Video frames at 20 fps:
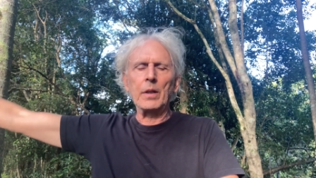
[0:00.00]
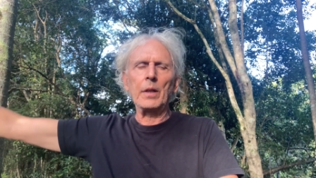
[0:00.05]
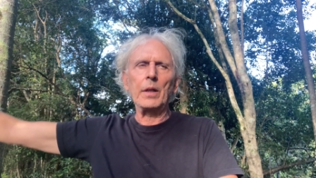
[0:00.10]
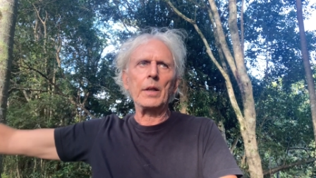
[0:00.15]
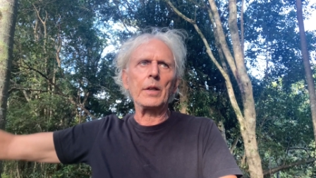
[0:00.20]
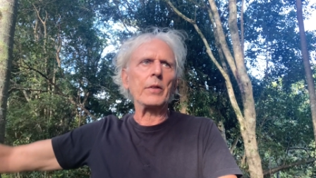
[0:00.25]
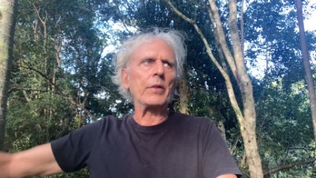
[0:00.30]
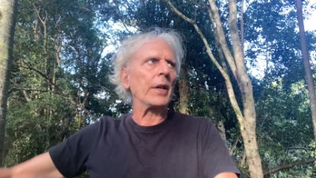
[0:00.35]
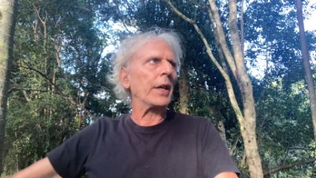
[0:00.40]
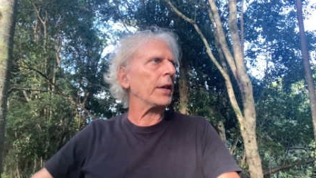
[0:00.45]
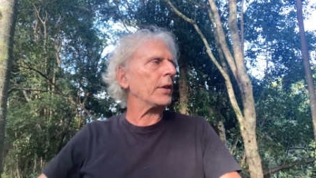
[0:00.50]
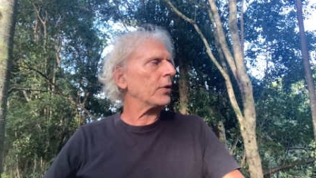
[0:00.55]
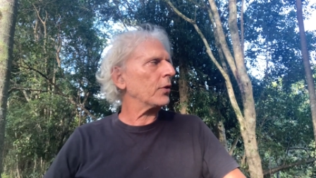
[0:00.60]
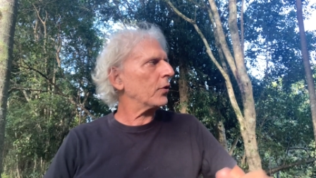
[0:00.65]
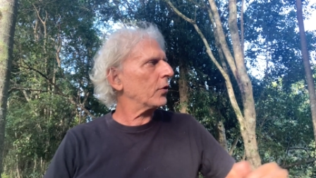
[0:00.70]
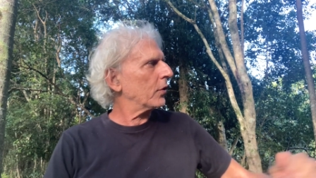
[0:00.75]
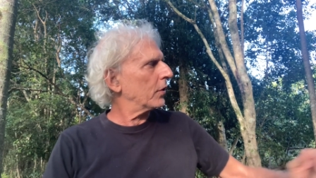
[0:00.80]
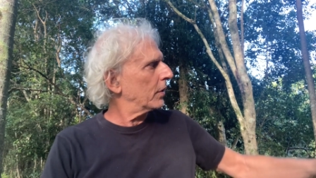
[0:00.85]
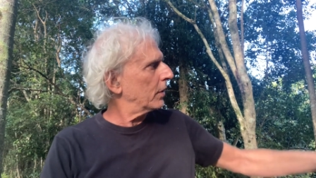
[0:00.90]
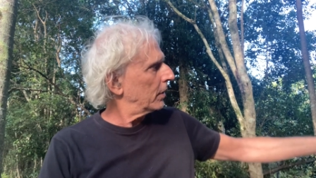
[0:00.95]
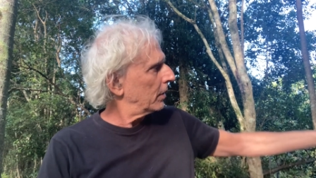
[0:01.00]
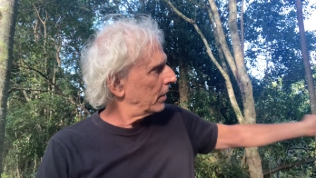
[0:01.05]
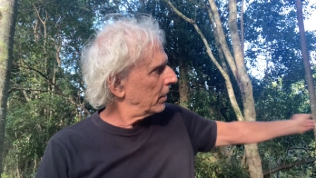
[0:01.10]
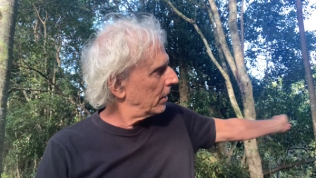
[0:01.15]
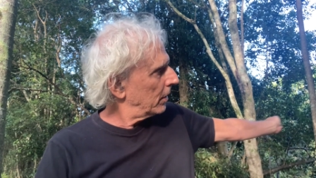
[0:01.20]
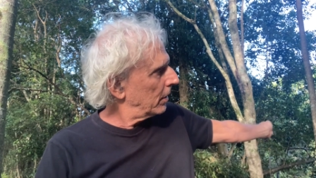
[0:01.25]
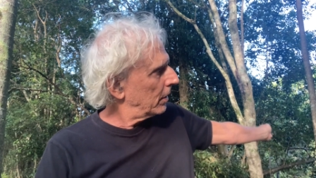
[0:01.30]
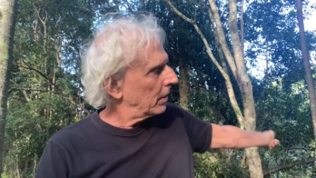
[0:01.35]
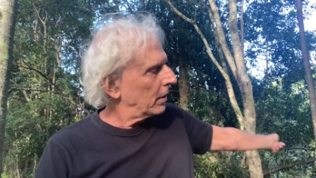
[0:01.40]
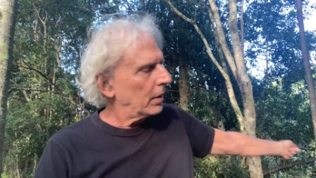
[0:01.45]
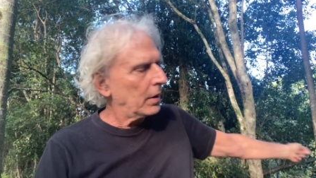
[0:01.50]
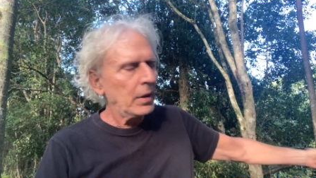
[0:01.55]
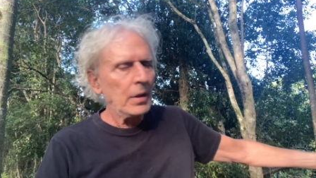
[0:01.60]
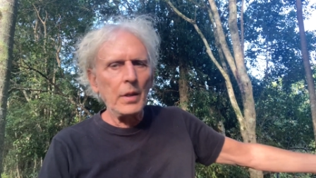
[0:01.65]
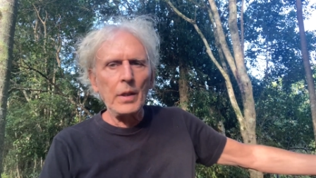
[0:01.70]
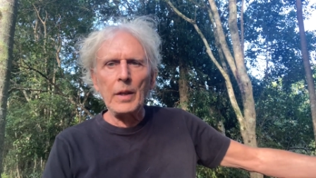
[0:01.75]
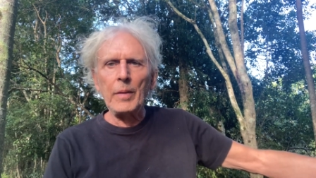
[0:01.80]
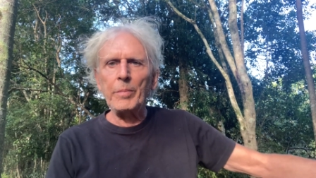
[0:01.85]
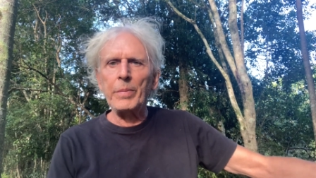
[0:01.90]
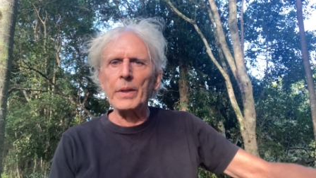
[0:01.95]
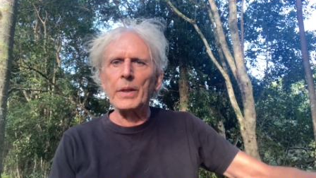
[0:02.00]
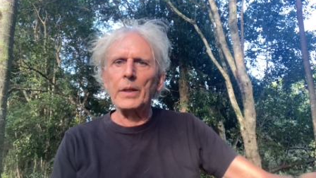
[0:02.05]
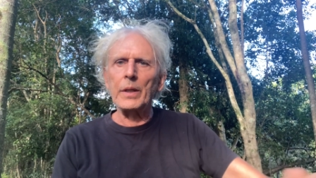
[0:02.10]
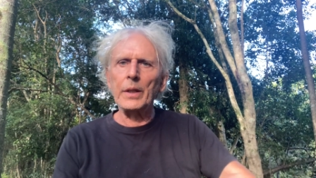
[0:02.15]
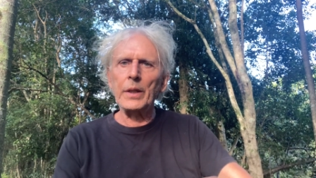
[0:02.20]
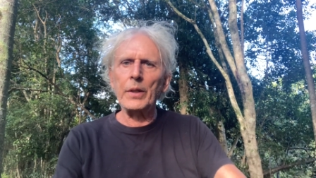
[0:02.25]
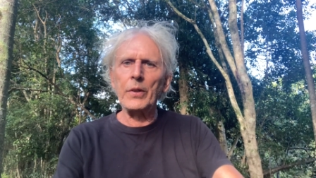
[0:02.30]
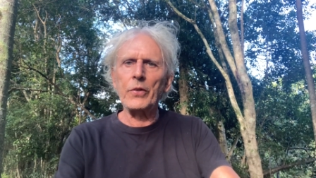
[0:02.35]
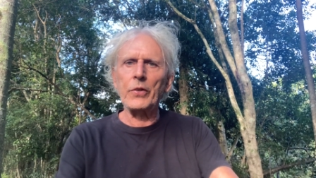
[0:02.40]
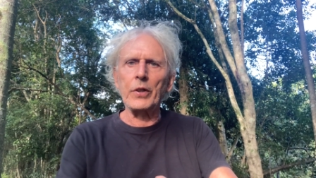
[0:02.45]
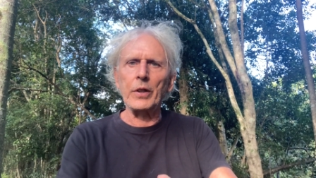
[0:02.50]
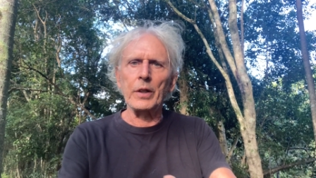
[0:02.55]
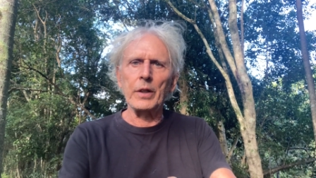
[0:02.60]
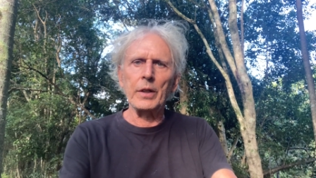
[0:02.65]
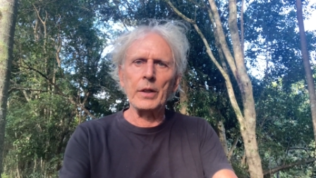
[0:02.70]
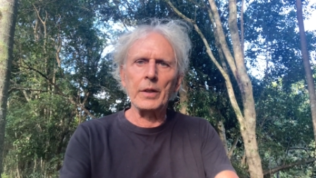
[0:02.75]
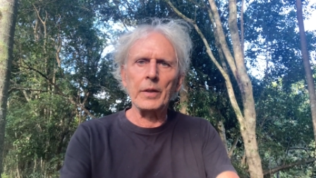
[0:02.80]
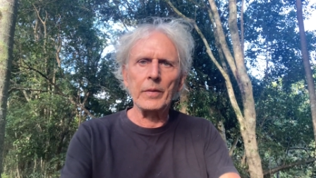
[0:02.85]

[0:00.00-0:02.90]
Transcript: It rains up in the hills here.